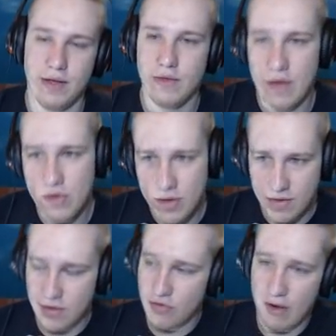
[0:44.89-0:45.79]
So as you can see,
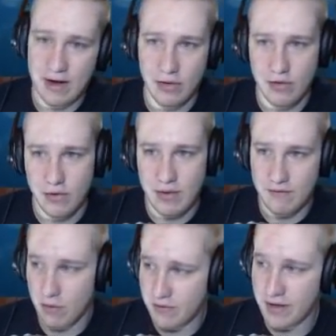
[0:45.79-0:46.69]
it's Tricolor, so we have
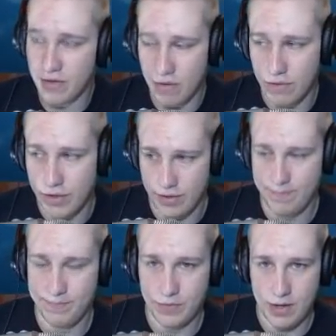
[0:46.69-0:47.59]
Gotenks as our leader,
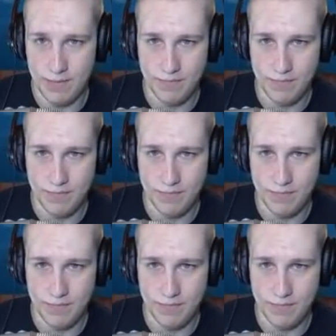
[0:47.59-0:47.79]
okay?